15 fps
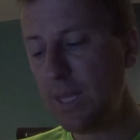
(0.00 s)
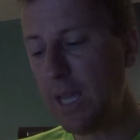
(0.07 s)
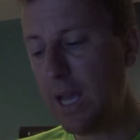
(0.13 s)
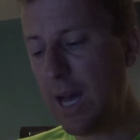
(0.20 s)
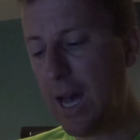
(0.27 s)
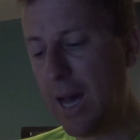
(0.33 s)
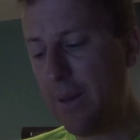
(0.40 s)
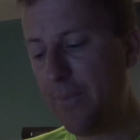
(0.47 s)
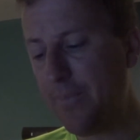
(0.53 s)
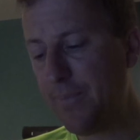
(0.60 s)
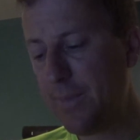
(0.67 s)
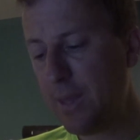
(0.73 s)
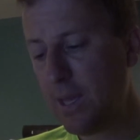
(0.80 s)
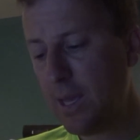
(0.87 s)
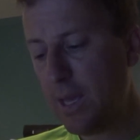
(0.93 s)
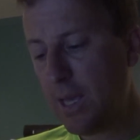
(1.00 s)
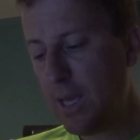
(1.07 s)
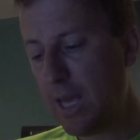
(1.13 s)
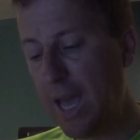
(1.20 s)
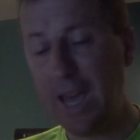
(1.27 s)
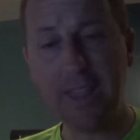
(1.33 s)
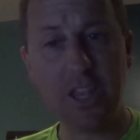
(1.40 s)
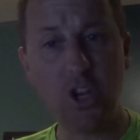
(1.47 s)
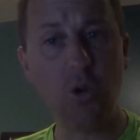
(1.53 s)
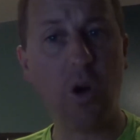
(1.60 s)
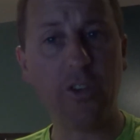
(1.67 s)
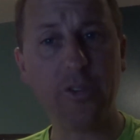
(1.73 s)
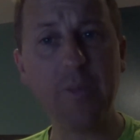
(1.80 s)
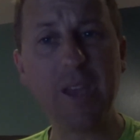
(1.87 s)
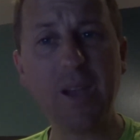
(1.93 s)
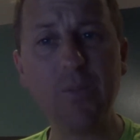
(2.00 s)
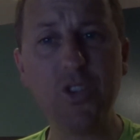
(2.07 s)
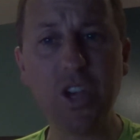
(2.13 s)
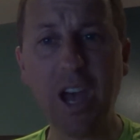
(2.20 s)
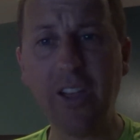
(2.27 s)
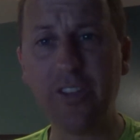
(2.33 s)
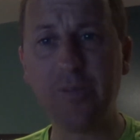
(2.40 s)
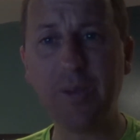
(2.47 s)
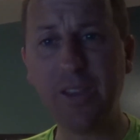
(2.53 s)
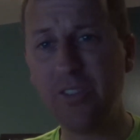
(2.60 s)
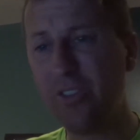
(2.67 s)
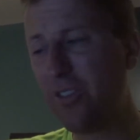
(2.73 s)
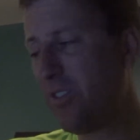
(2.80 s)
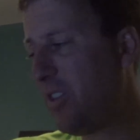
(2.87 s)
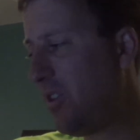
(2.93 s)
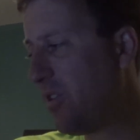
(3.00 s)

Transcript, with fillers: Um, and then you also become jealous because you're,